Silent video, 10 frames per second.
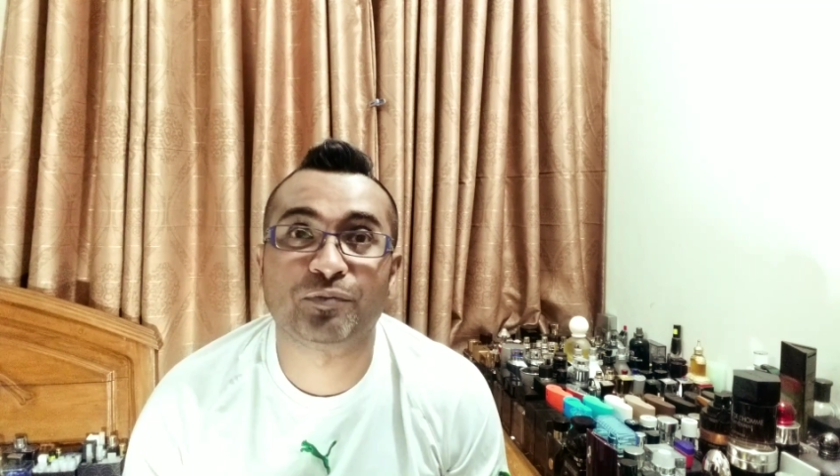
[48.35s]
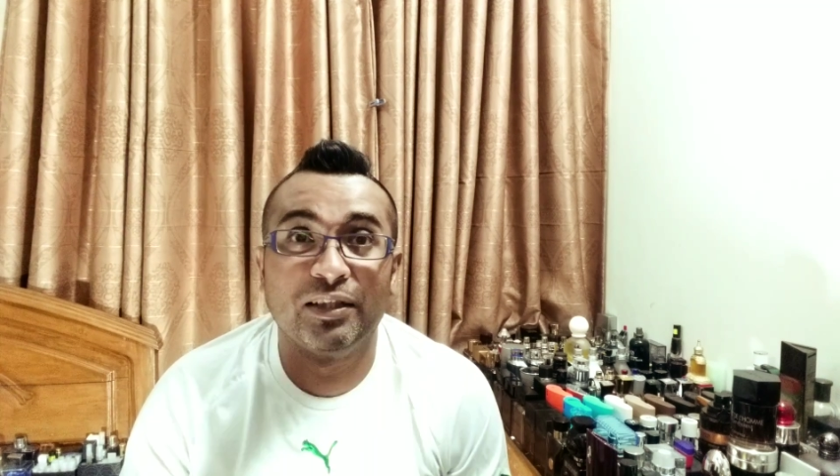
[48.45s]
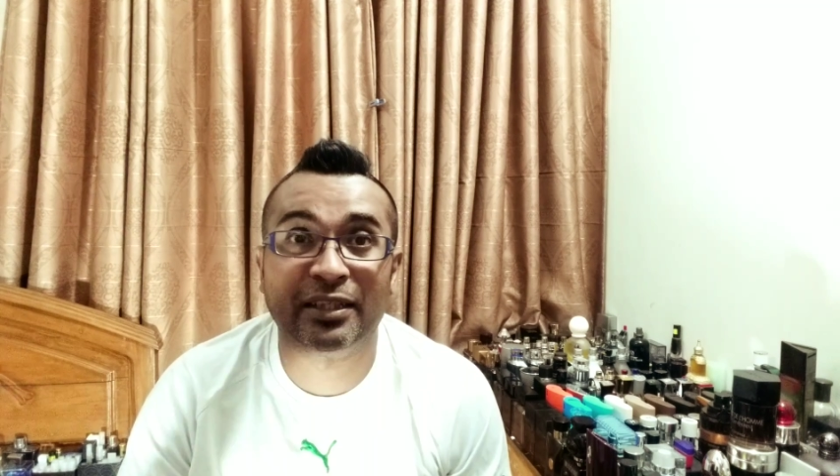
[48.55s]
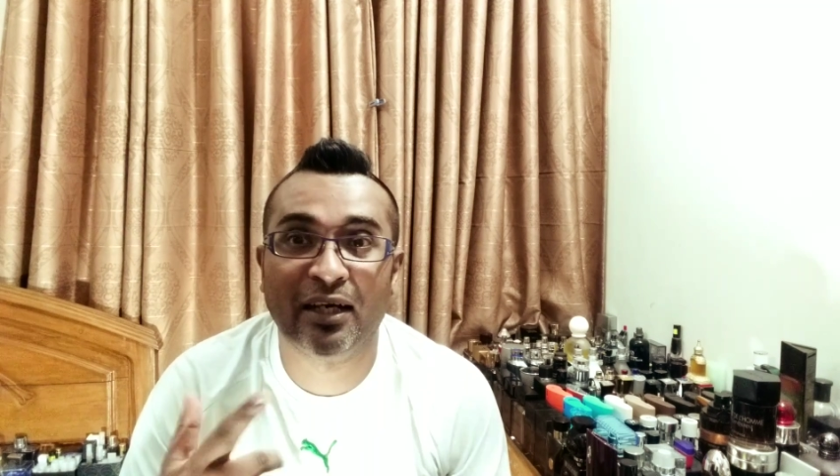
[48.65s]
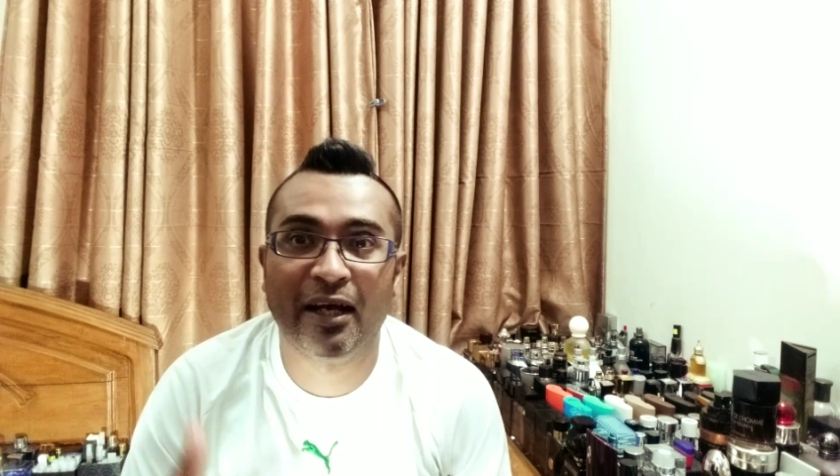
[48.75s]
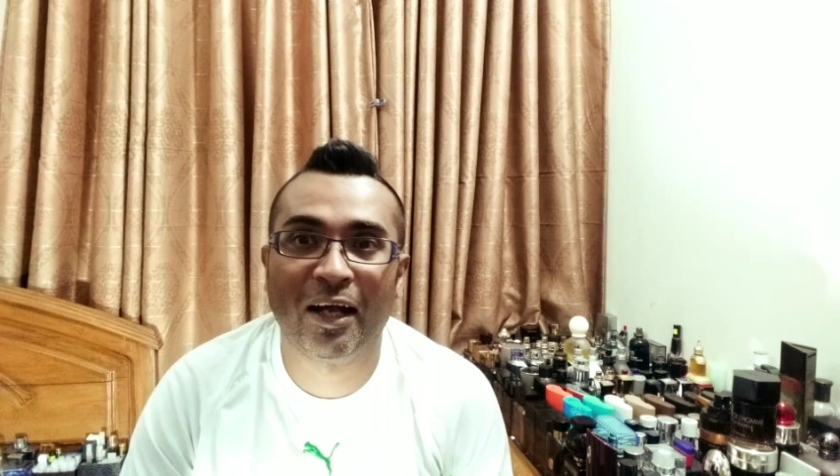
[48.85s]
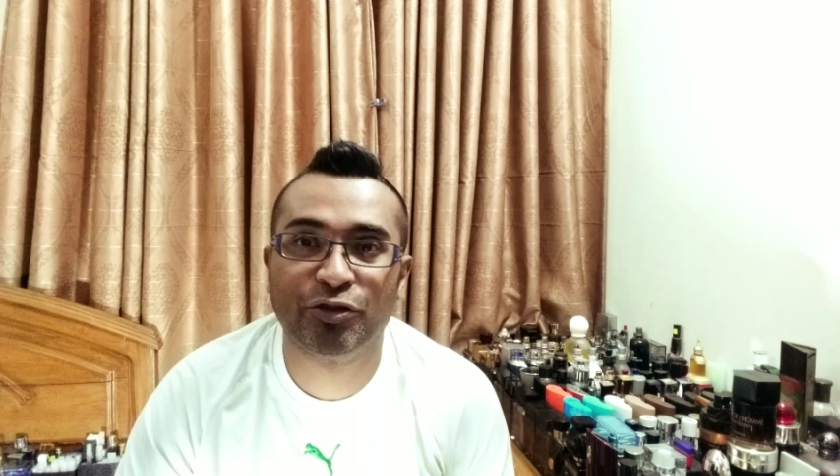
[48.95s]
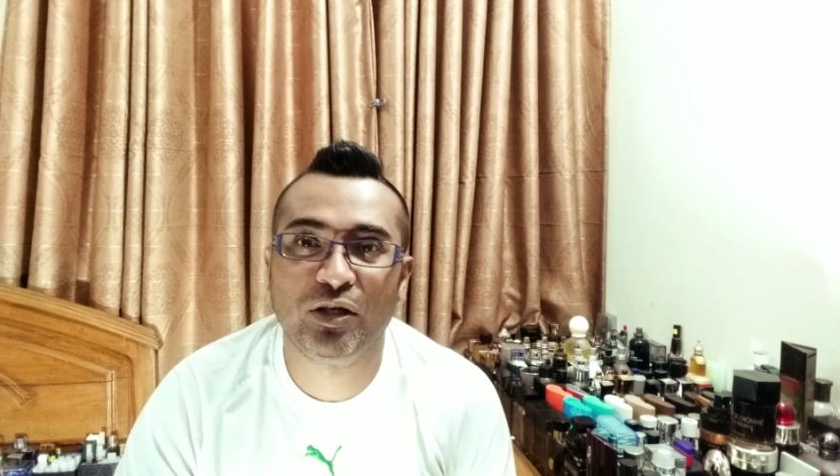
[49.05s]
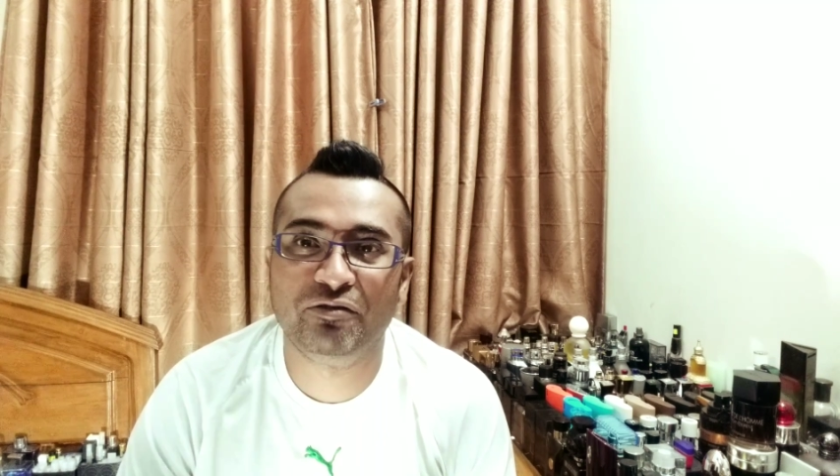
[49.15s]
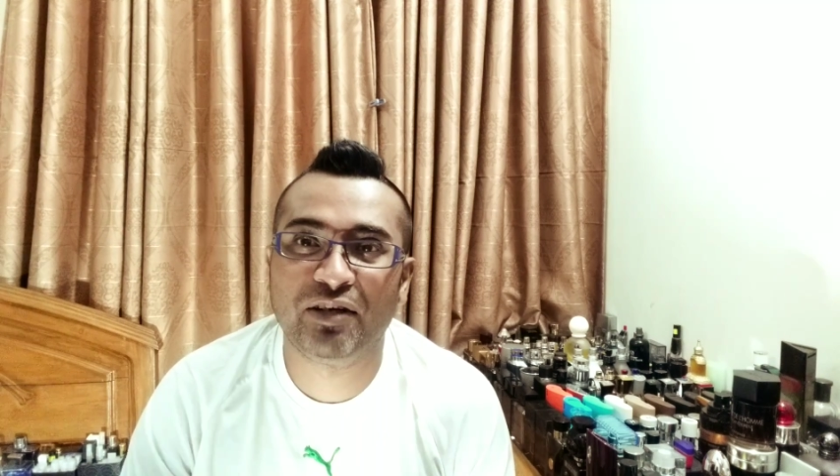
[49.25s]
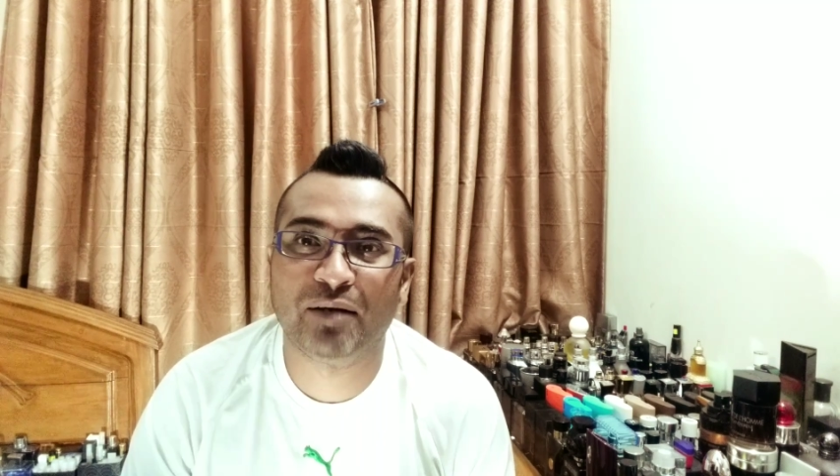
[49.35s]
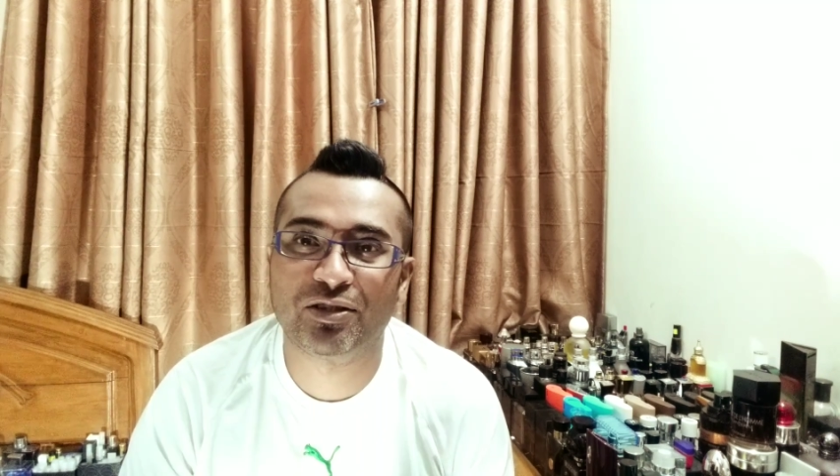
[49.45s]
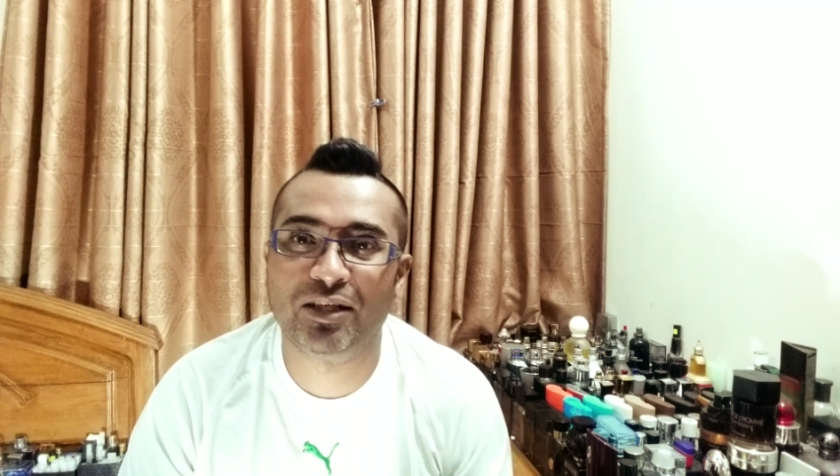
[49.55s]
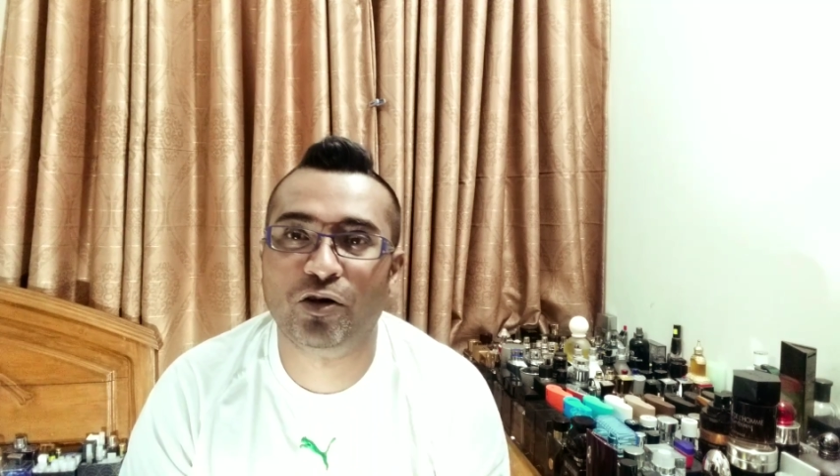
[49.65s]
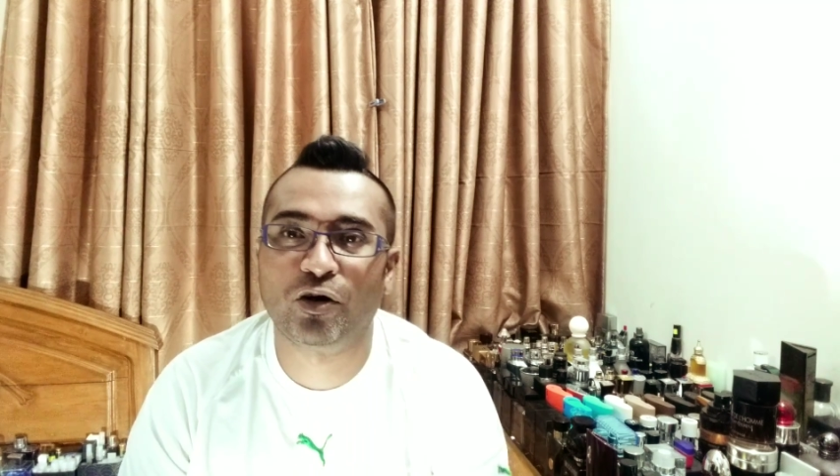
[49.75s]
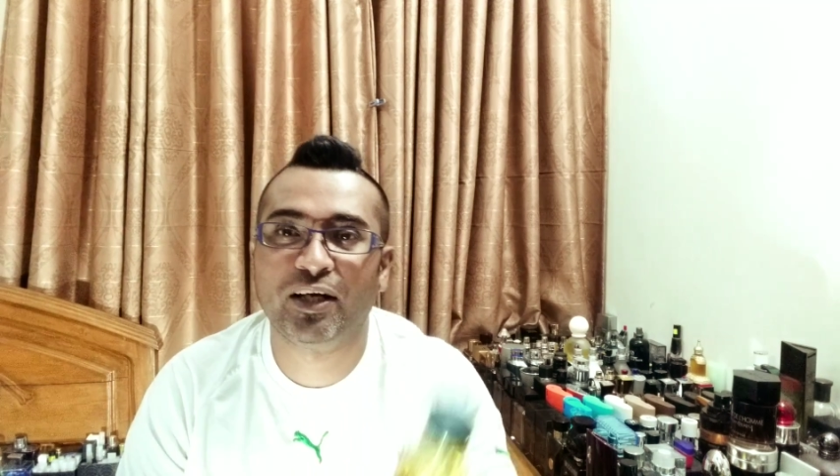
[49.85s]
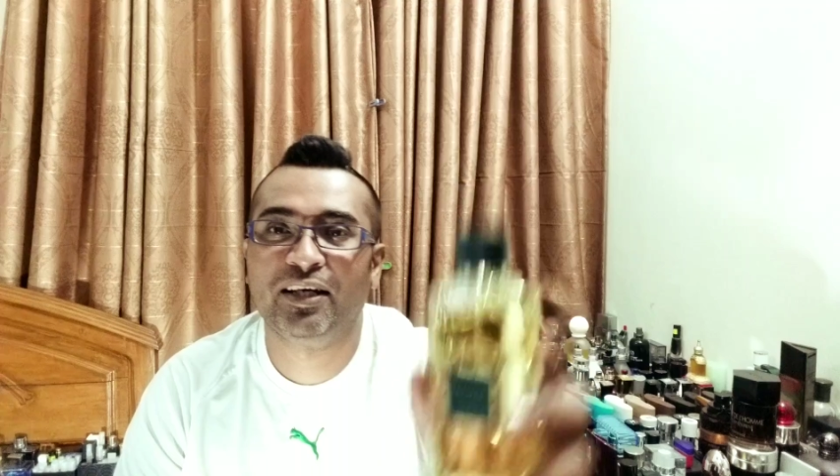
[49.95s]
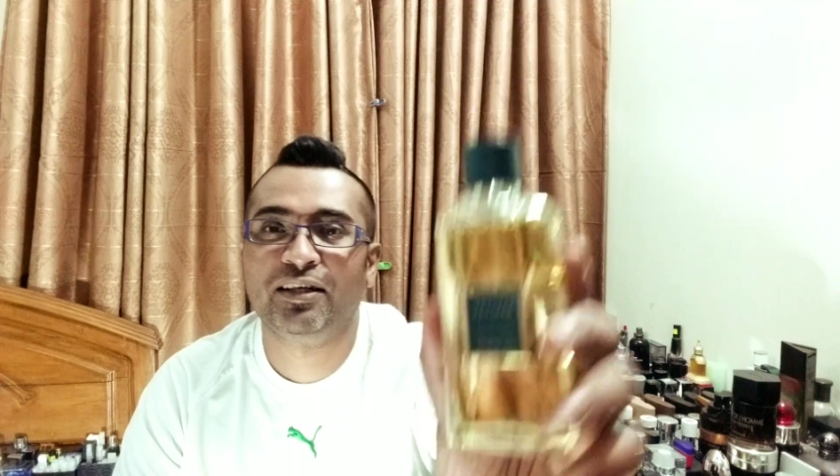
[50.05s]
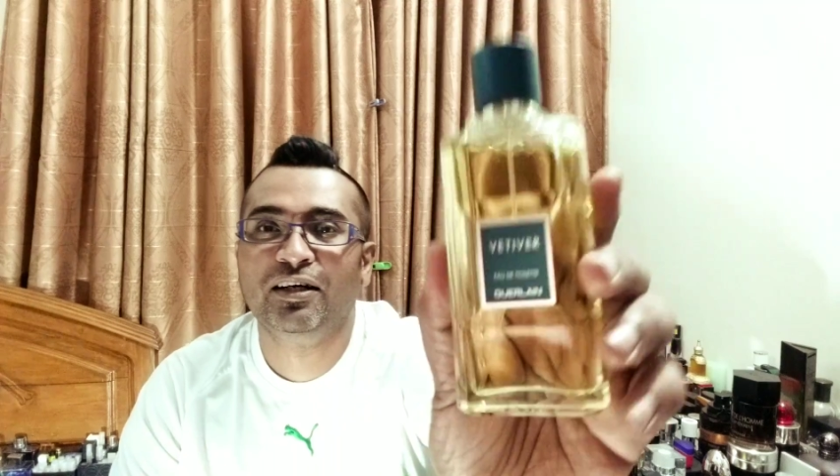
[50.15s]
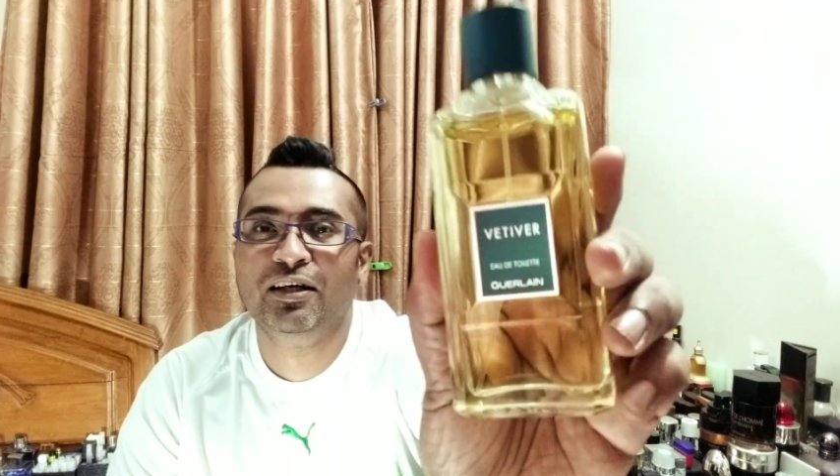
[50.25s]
it's actually evening, I'm still rocking it.